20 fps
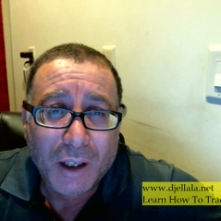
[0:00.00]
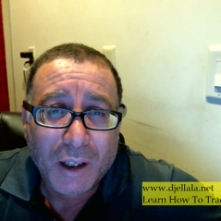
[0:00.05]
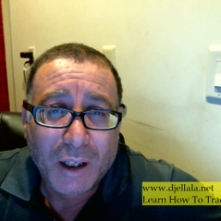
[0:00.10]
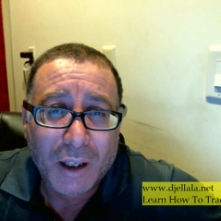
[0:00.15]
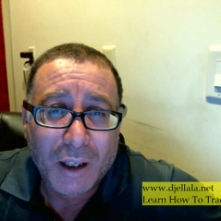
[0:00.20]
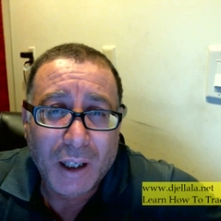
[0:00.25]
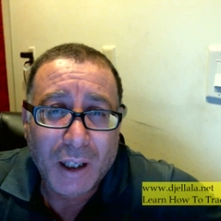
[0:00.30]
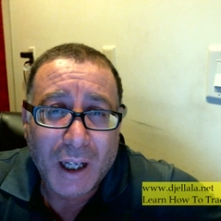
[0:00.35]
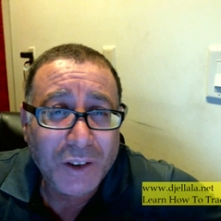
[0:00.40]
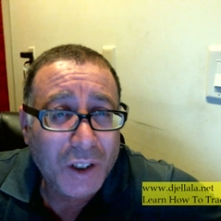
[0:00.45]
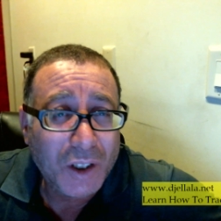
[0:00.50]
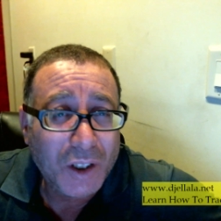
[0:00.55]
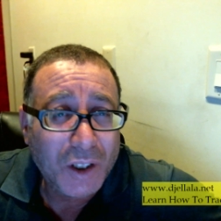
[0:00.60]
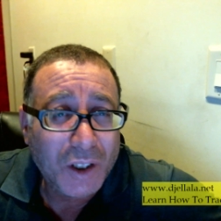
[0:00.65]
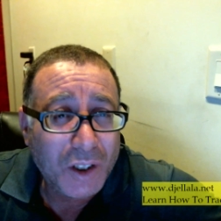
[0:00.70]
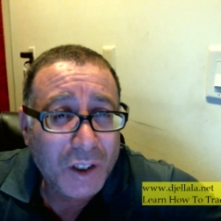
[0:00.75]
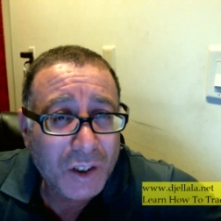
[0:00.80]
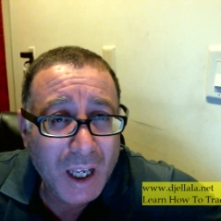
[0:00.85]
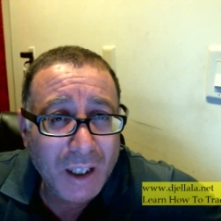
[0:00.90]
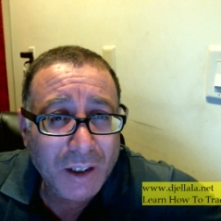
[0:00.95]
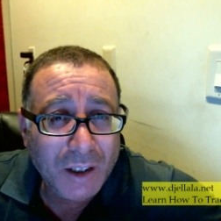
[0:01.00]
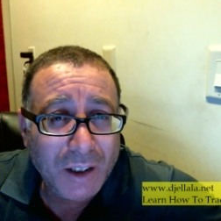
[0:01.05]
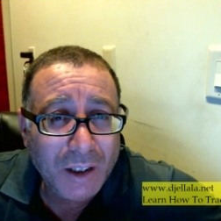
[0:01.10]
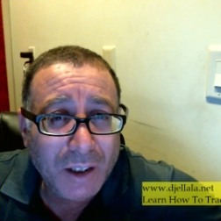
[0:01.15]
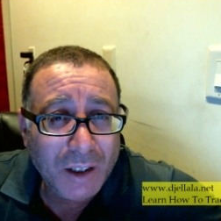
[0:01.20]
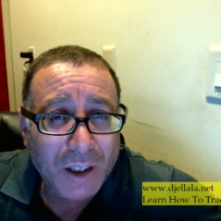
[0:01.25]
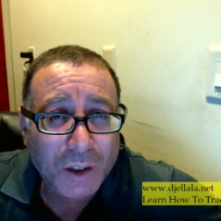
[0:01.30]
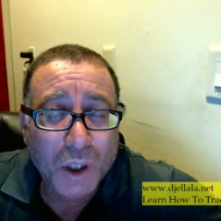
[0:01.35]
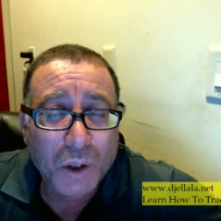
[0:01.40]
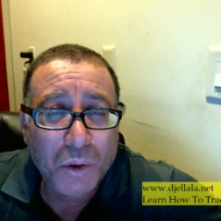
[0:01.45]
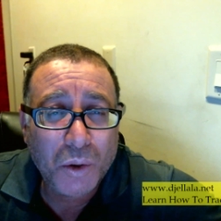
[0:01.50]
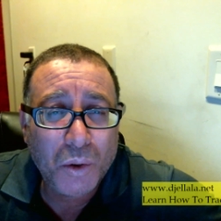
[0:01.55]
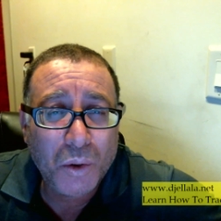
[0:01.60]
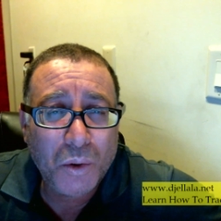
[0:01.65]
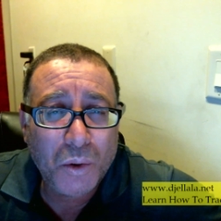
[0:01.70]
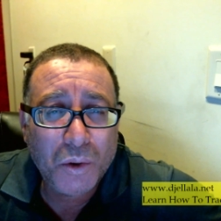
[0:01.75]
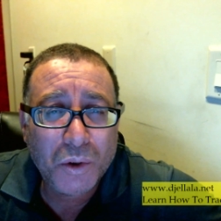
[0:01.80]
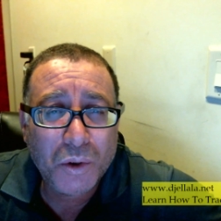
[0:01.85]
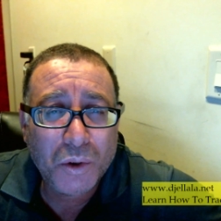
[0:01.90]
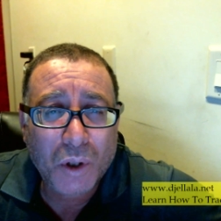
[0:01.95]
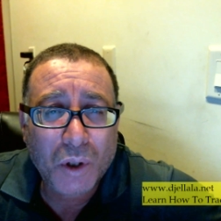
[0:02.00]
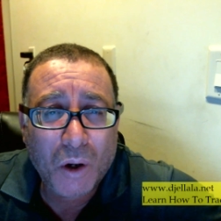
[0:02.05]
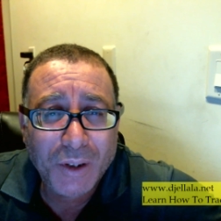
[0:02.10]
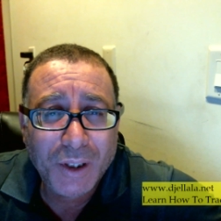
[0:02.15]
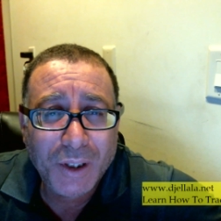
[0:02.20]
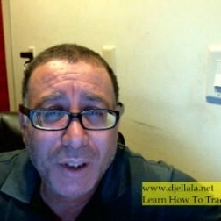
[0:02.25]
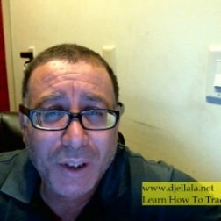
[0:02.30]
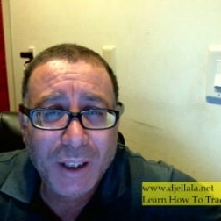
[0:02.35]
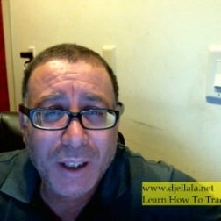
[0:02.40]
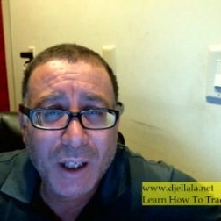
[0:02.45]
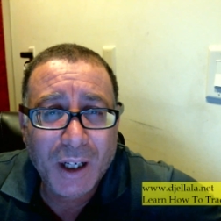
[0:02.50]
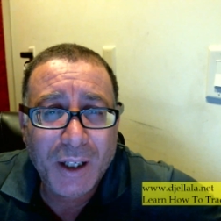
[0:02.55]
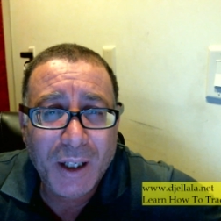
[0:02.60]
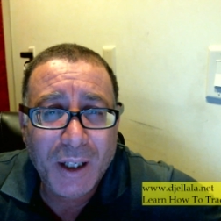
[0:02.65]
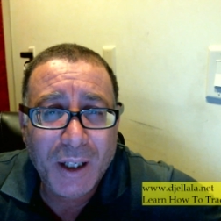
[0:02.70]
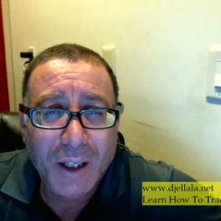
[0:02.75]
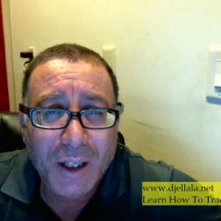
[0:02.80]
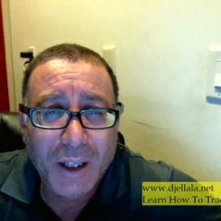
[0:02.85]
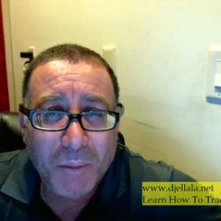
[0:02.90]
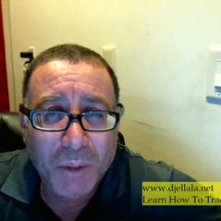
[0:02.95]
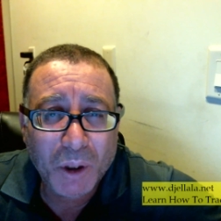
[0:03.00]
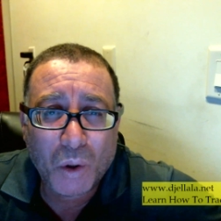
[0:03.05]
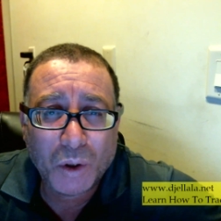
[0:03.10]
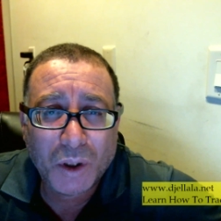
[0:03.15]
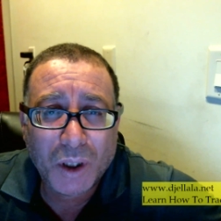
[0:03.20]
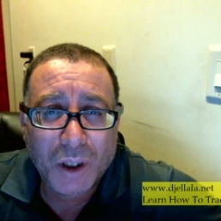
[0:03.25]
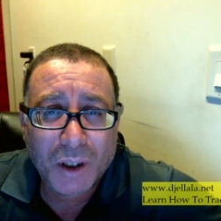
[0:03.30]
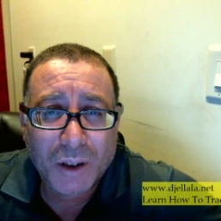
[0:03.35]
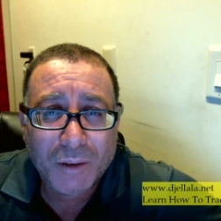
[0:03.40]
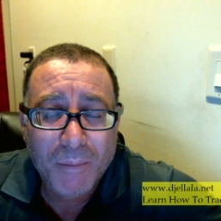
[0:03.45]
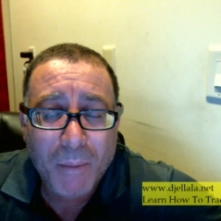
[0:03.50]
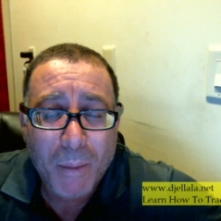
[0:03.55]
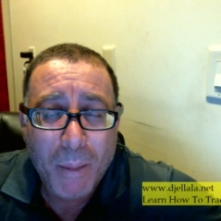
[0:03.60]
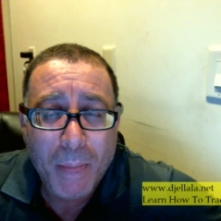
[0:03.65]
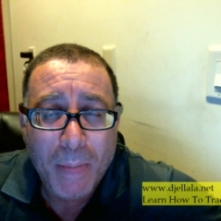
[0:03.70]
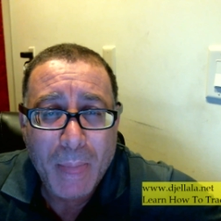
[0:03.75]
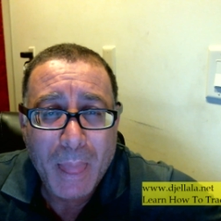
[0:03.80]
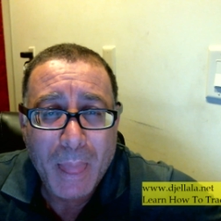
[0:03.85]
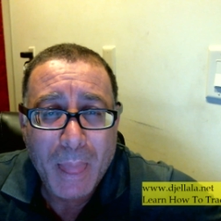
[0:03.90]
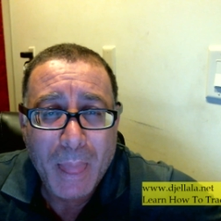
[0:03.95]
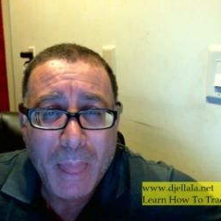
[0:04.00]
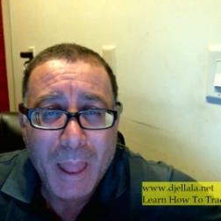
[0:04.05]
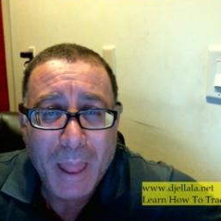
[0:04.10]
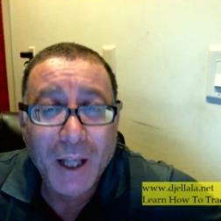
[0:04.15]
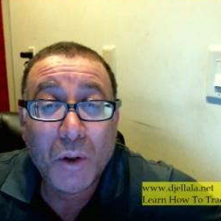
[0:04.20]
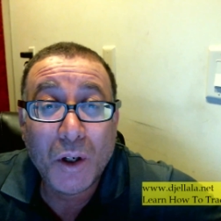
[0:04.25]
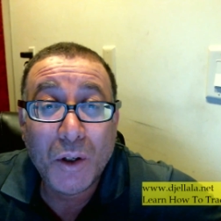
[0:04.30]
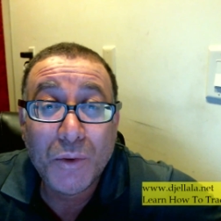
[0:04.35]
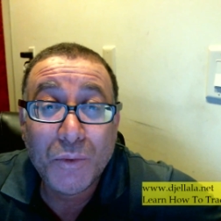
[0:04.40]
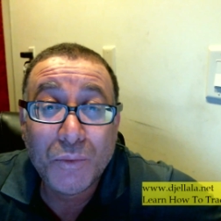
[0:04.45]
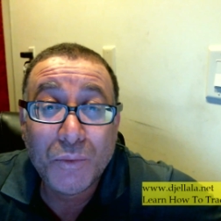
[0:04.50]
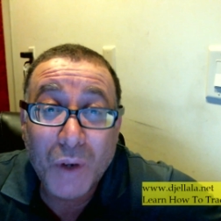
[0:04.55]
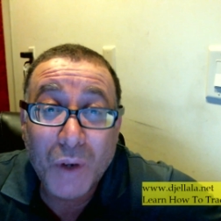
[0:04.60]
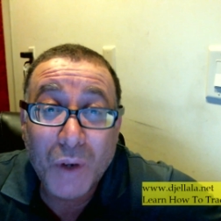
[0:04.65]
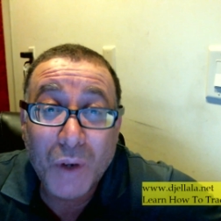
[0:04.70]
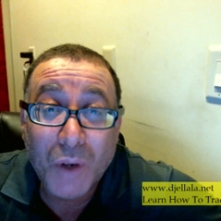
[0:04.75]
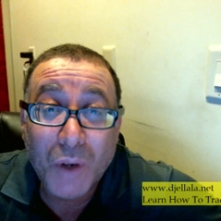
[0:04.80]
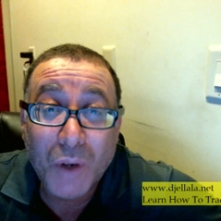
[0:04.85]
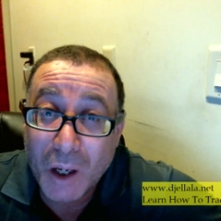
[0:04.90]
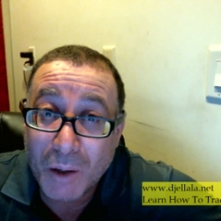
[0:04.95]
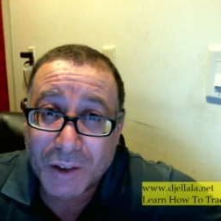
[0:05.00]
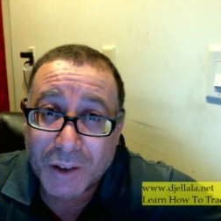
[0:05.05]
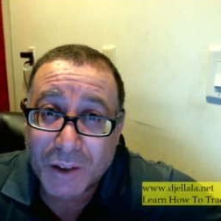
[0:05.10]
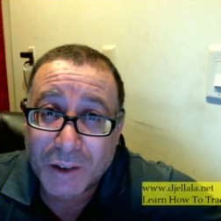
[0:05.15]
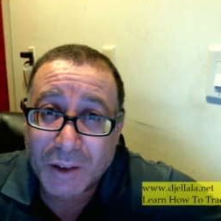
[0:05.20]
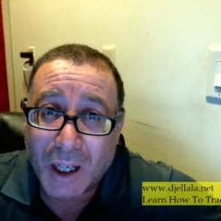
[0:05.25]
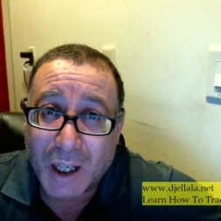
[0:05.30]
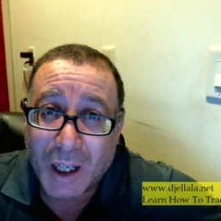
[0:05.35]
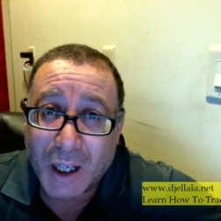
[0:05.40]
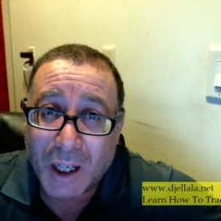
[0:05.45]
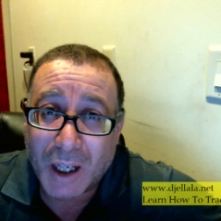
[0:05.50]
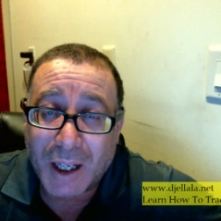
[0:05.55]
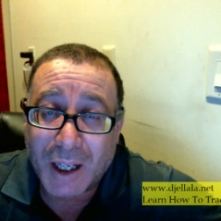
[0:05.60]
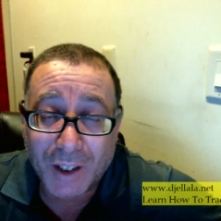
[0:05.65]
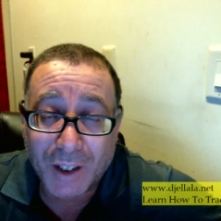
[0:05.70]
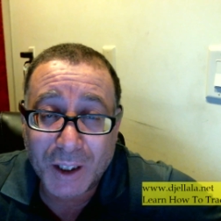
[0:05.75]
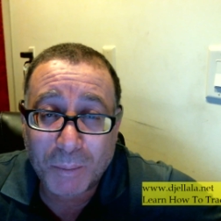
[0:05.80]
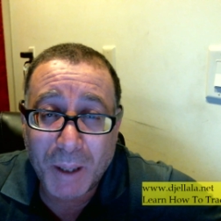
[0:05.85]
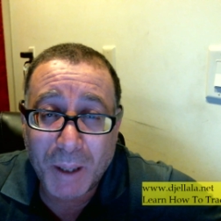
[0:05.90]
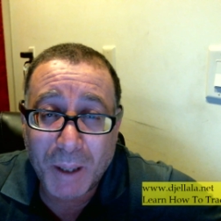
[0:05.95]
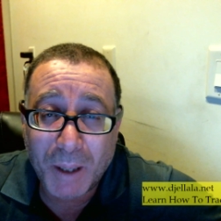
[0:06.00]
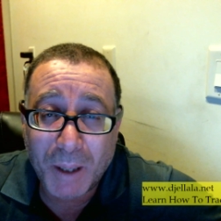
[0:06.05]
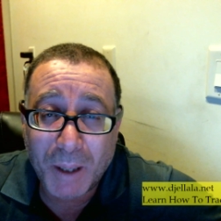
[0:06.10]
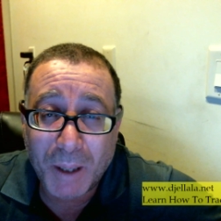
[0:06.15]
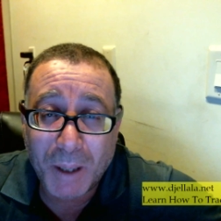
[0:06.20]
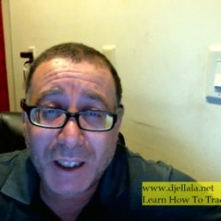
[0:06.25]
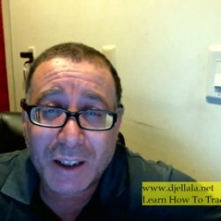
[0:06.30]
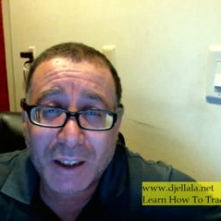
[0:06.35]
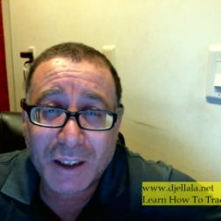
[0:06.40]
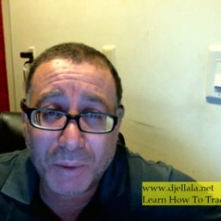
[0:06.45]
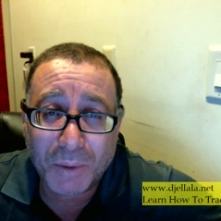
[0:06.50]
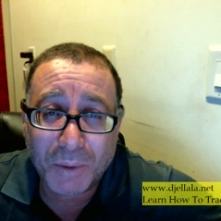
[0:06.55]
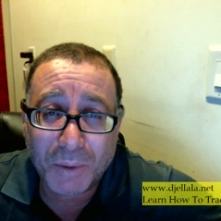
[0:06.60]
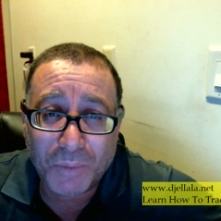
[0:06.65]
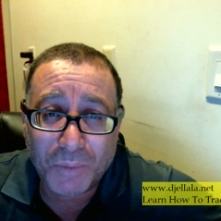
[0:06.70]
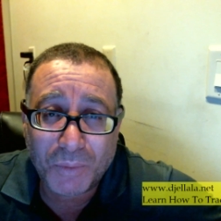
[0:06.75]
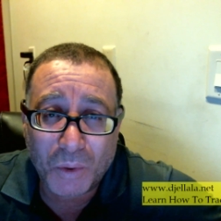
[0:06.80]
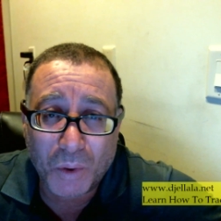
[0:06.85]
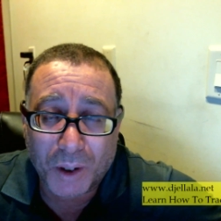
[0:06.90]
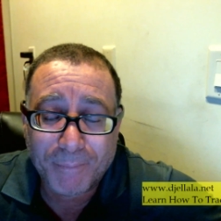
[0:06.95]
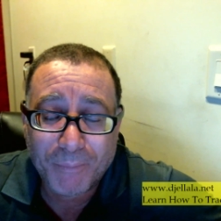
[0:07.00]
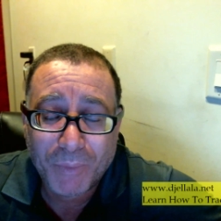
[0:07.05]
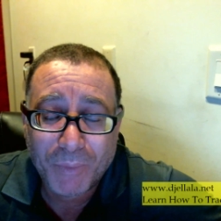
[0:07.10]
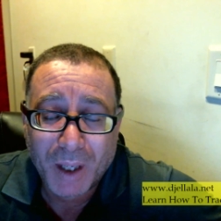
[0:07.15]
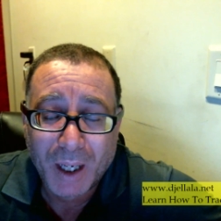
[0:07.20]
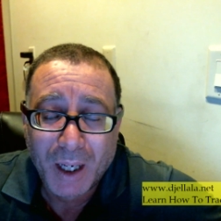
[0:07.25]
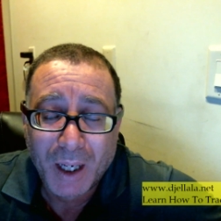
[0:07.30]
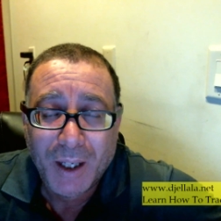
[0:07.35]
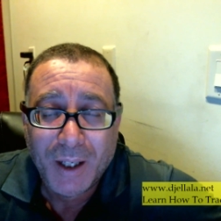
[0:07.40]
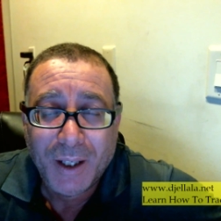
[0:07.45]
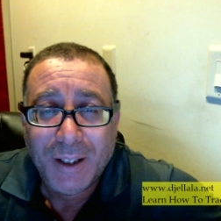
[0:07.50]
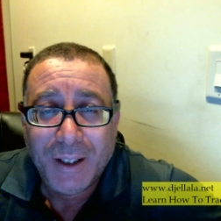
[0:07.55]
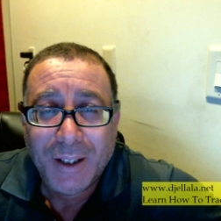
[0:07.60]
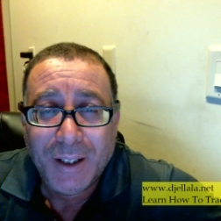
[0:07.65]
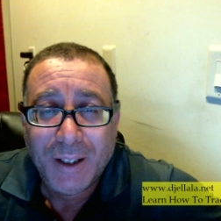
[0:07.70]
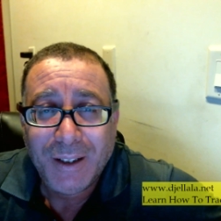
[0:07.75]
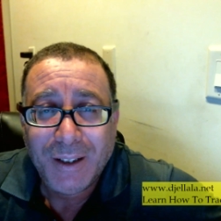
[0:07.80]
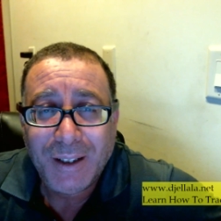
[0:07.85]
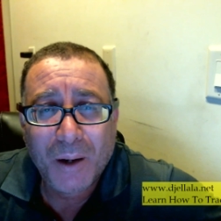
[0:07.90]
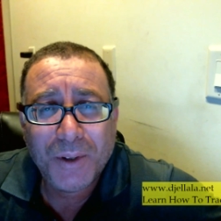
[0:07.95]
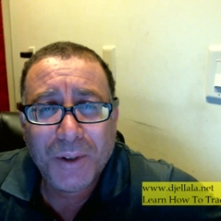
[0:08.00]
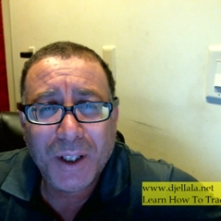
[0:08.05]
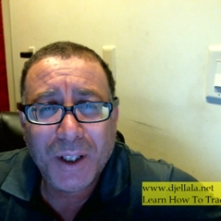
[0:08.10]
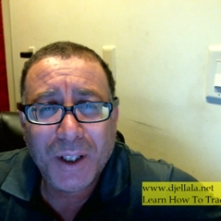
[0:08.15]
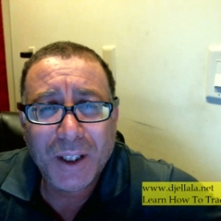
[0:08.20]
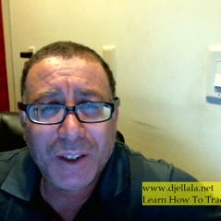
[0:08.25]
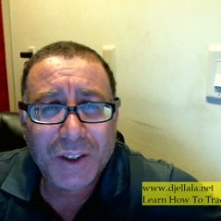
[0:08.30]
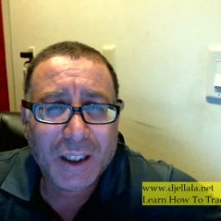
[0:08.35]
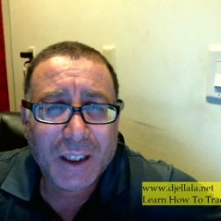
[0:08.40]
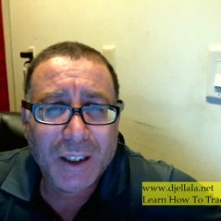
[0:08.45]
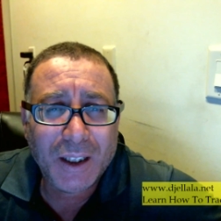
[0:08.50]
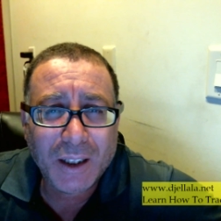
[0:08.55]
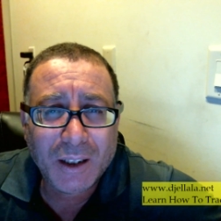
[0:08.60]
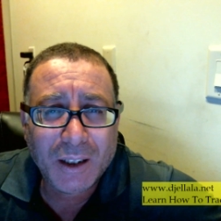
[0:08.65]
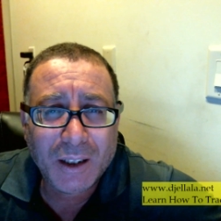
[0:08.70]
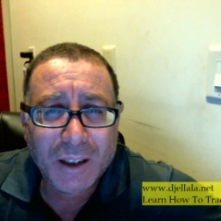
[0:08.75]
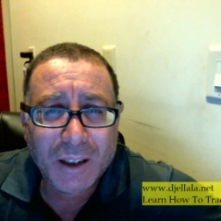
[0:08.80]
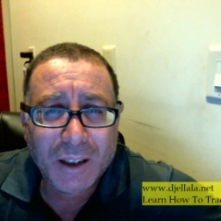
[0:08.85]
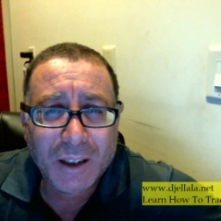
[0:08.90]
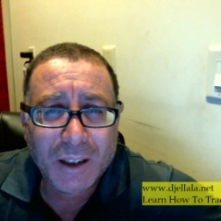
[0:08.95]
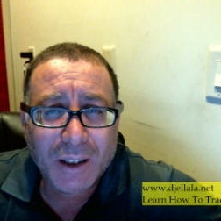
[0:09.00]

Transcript: understand that you can use only a limit order and you can follow this and I have explained this before now this technique